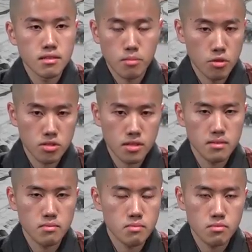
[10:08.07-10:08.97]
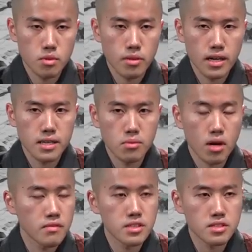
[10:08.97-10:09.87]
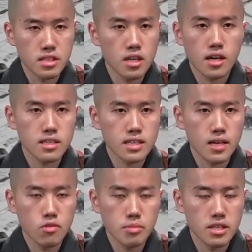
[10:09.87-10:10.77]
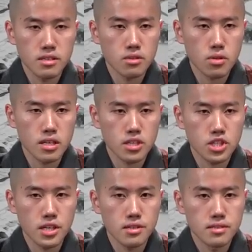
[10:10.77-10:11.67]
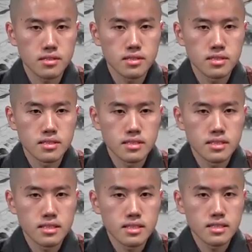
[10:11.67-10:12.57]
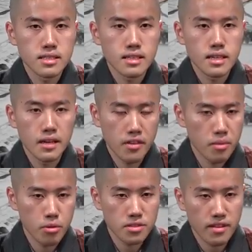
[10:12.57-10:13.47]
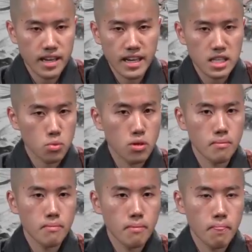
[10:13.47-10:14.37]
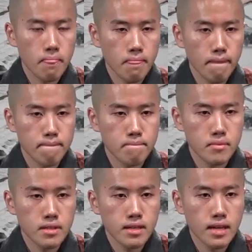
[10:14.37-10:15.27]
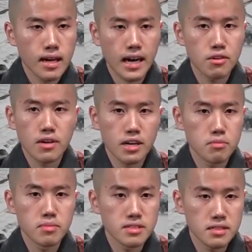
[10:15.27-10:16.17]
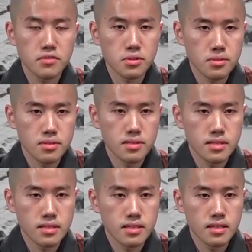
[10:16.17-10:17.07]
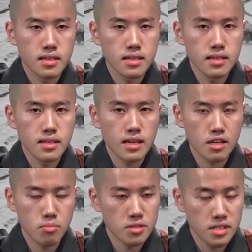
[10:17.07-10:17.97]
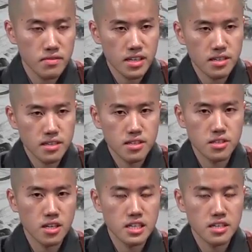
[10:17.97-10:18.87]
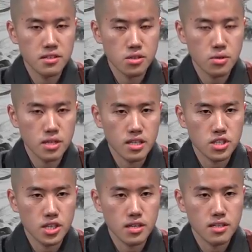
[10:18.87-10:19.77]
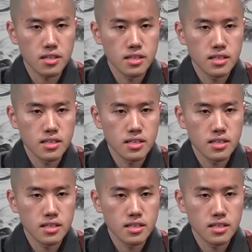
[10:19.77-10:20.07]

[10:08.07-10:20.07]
The person replied, well, obviously not. I won't be eating the coconut shell. And then the person then asked, well, I don't believe you. I don't believe that you're not eating the coconut shell.